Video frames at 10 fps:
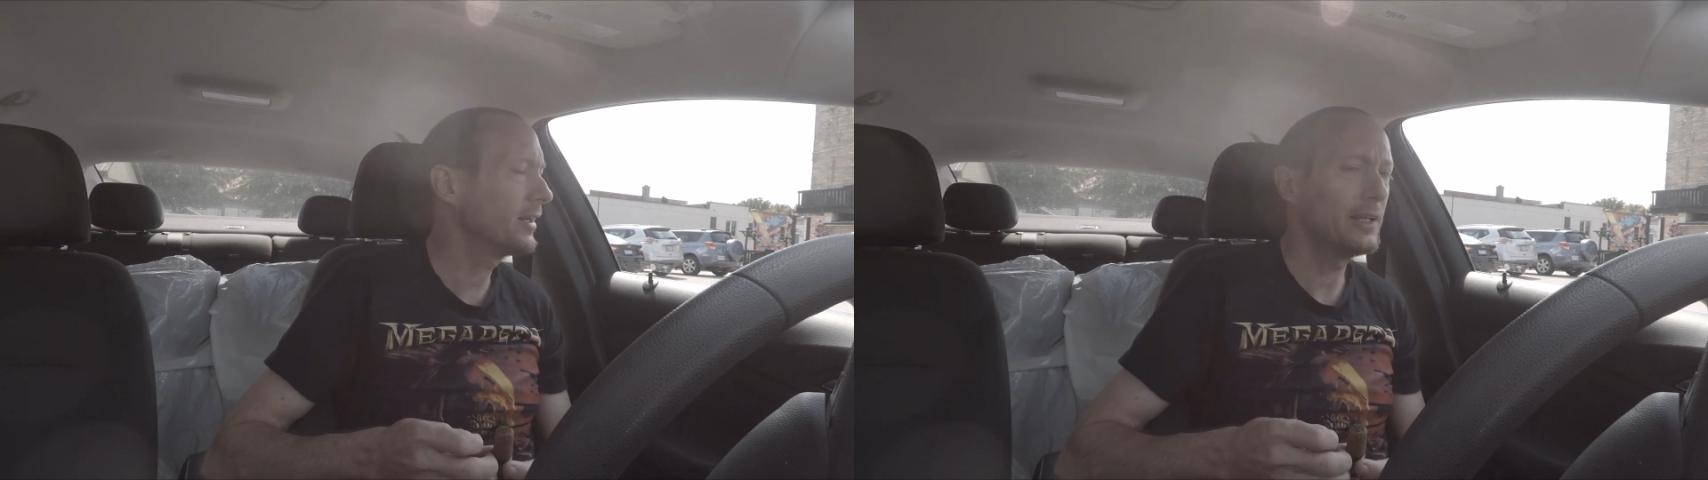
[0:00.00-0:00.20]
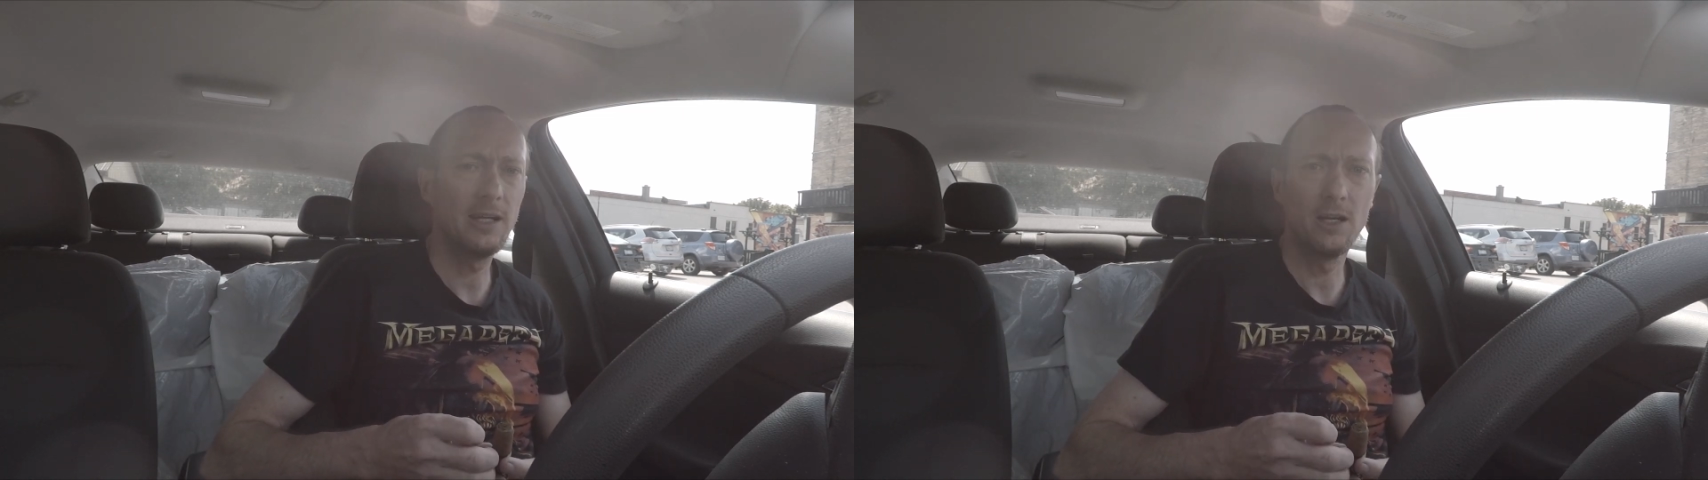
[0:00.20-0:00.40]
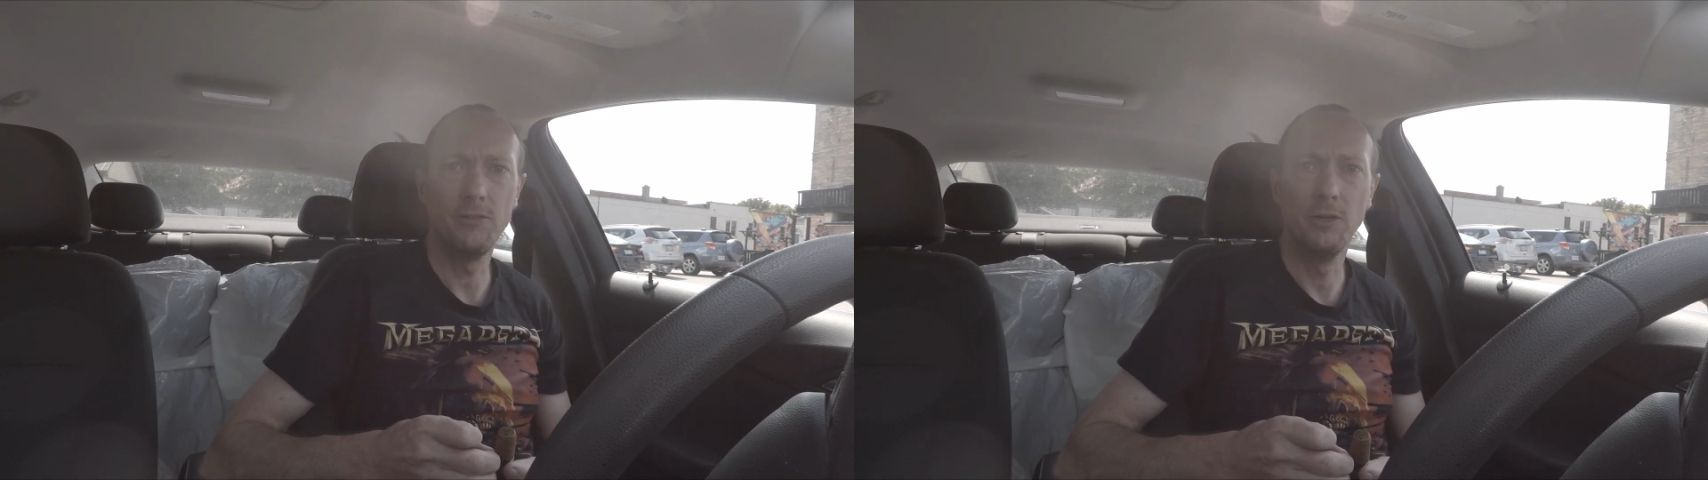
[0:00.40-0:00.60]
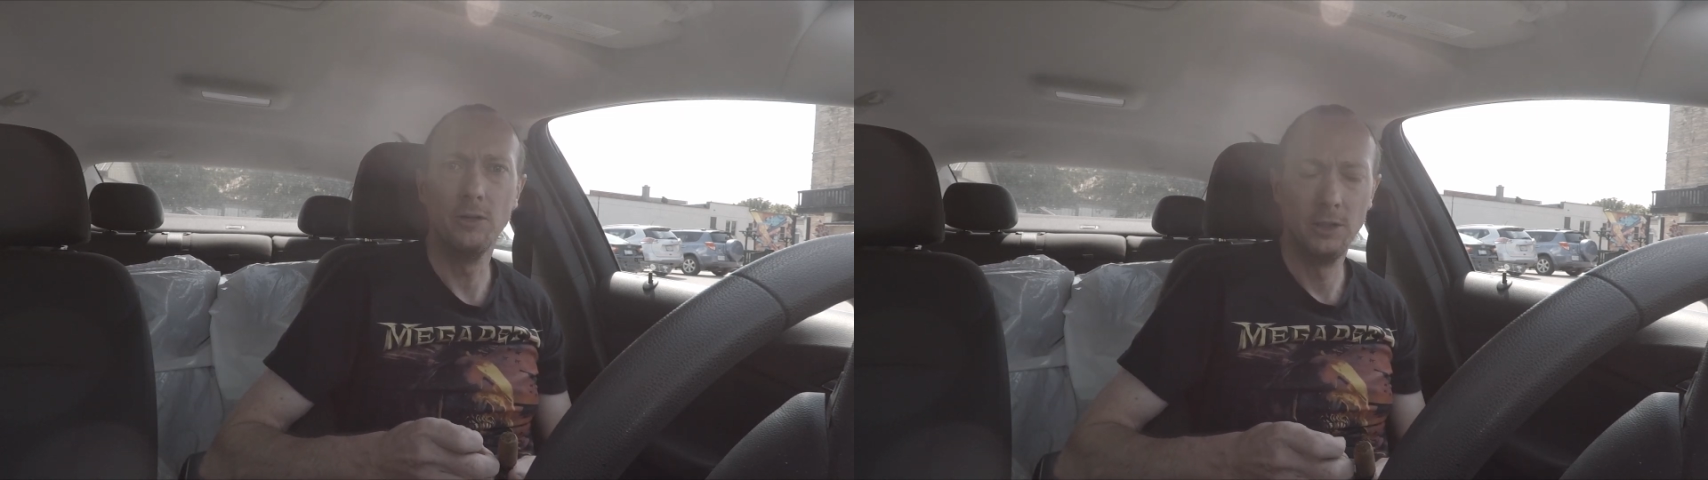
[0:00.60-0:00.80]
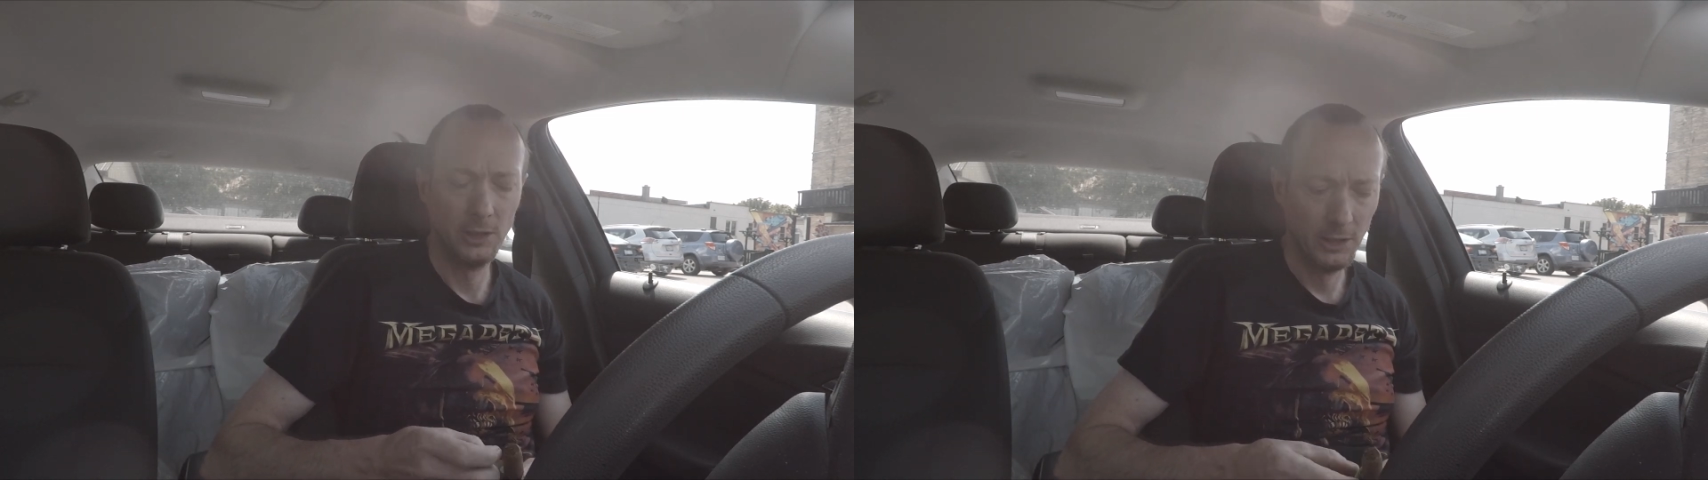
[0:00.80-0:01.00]
careful
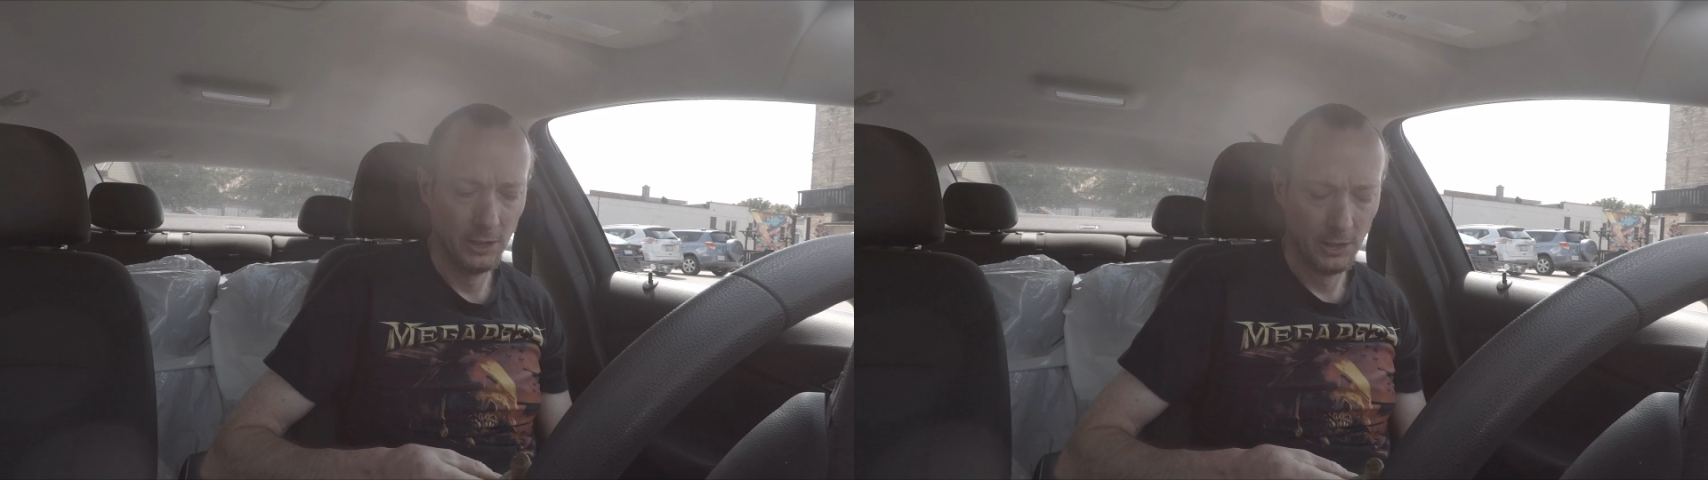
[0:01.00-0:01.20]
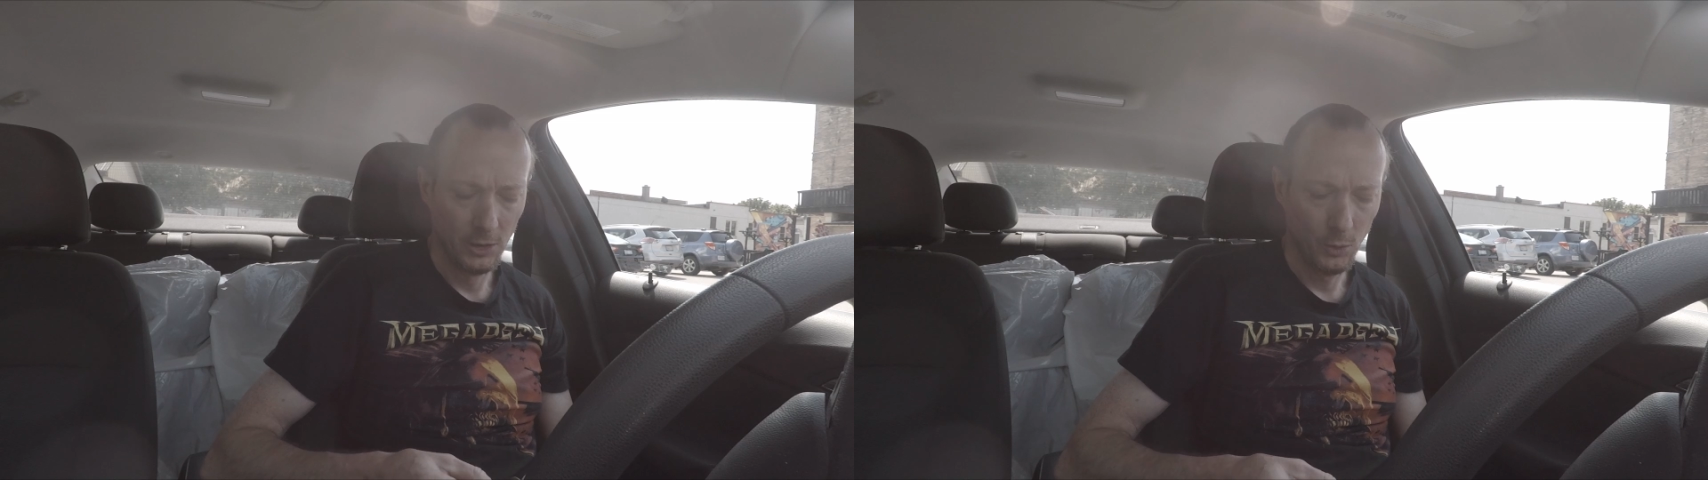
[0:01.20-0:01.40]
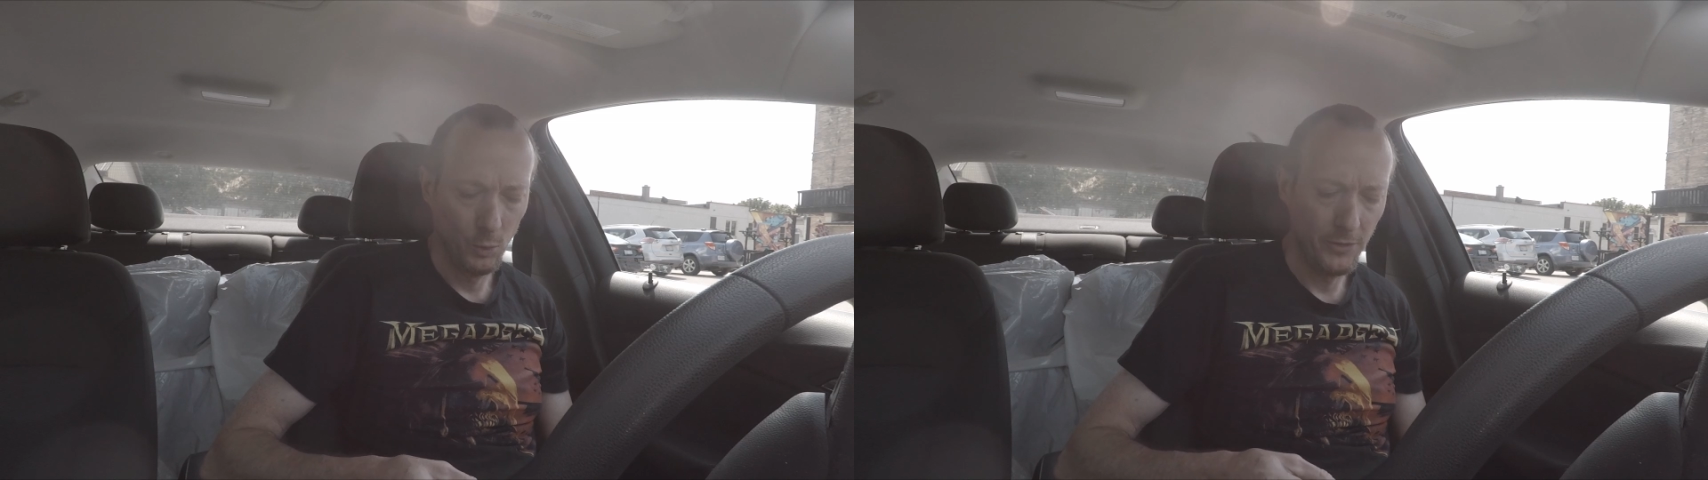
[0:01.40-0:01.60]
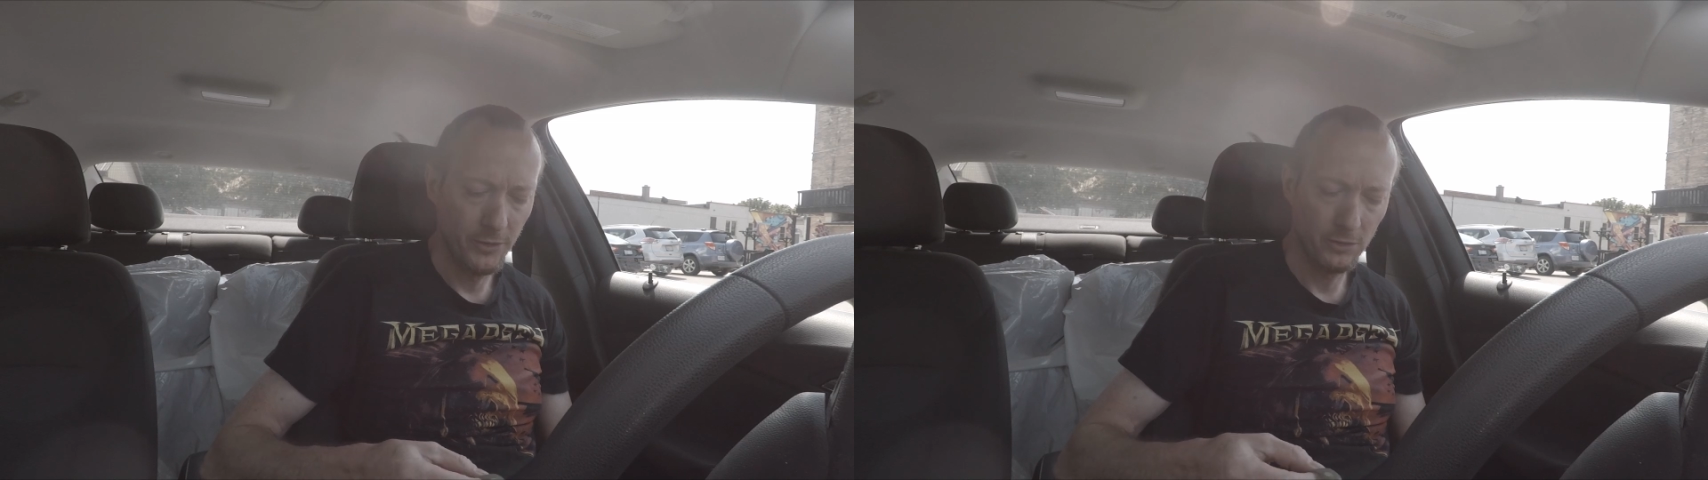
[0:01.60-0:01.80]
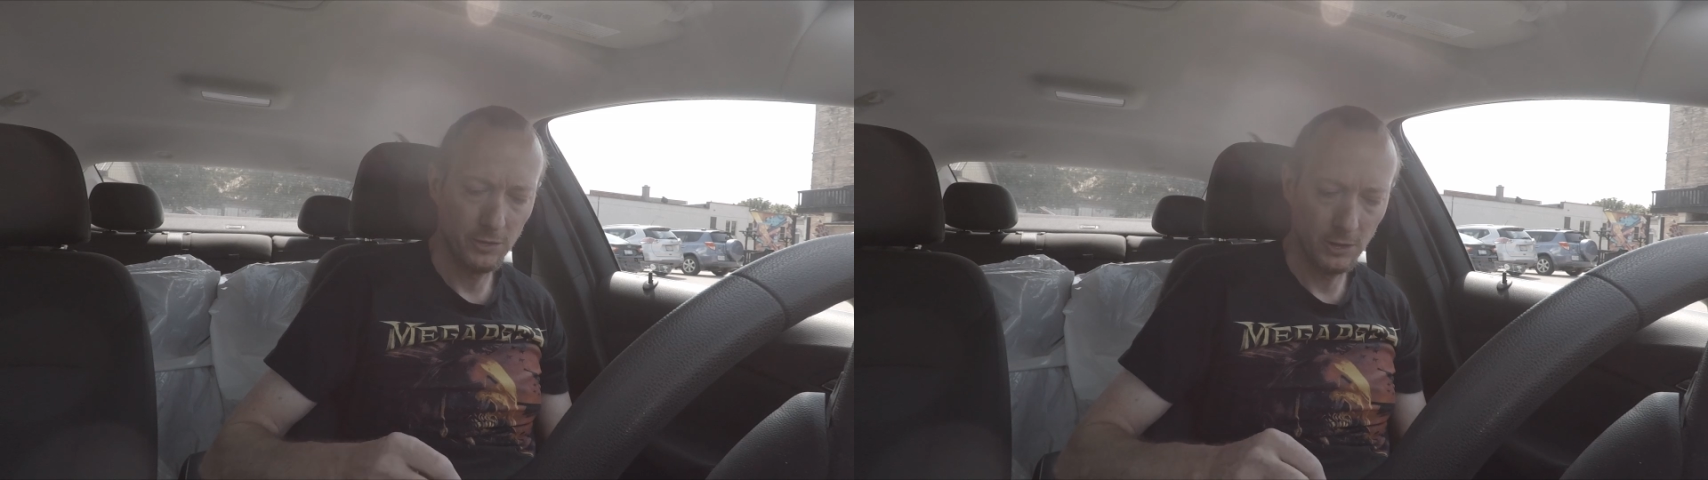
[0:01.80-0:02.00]
with your
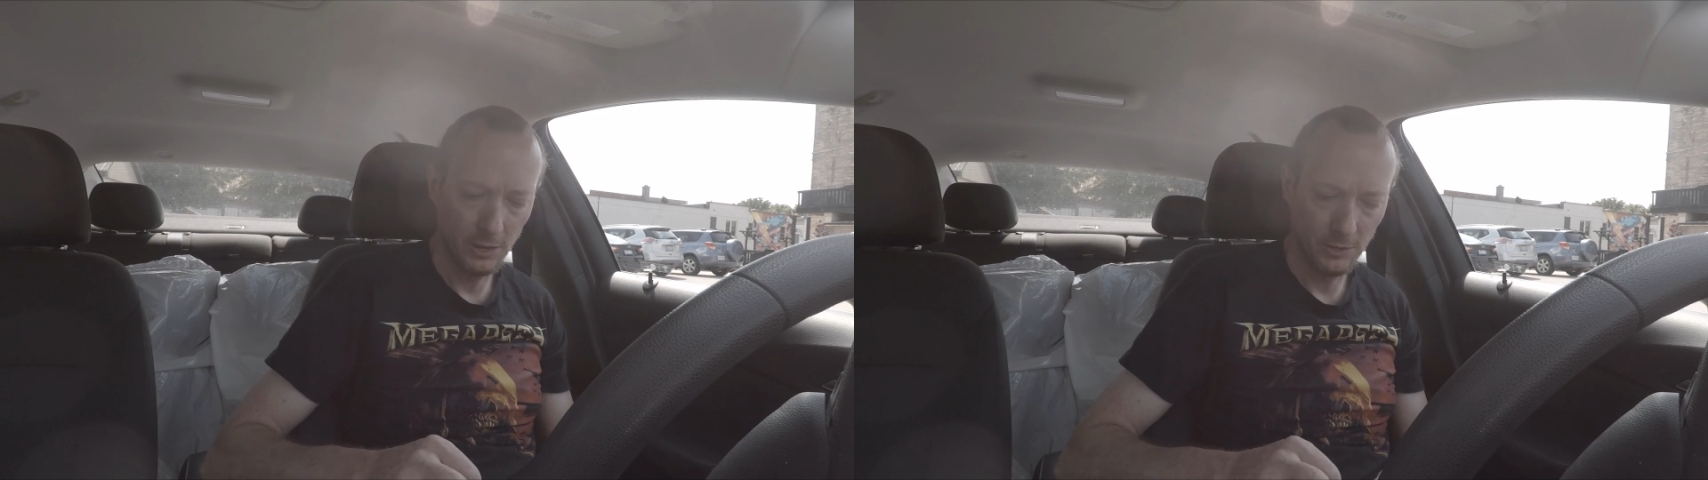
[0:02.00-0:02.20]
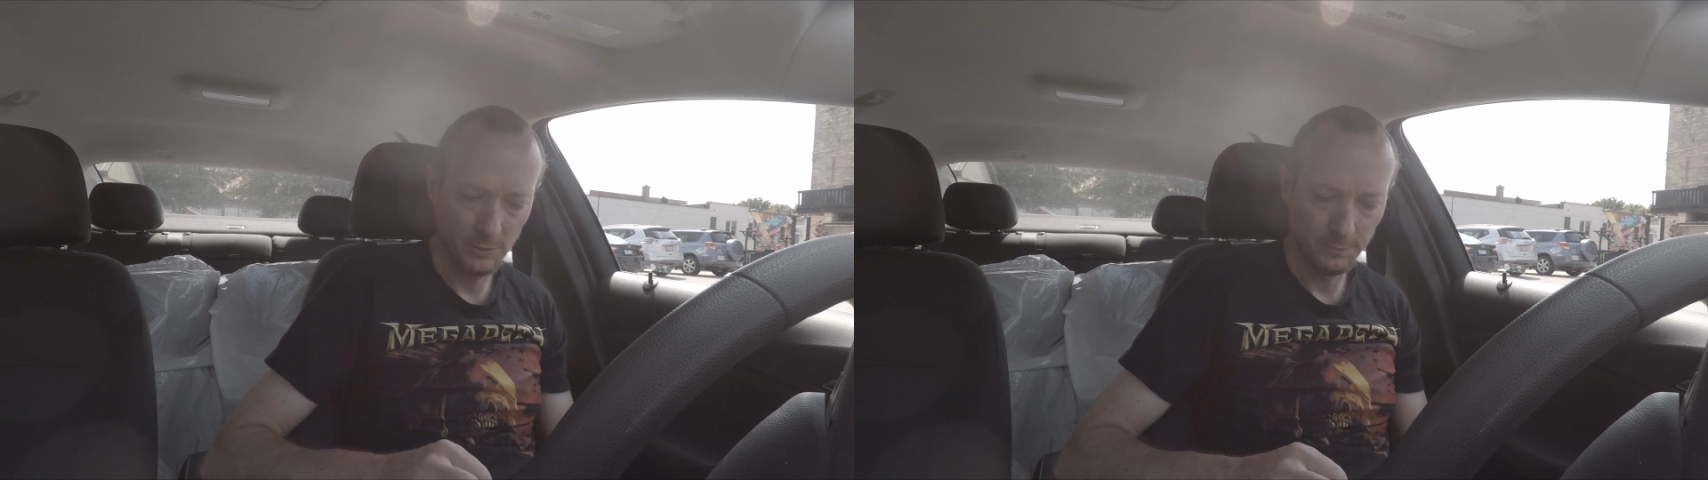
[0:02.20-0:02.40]
cigars.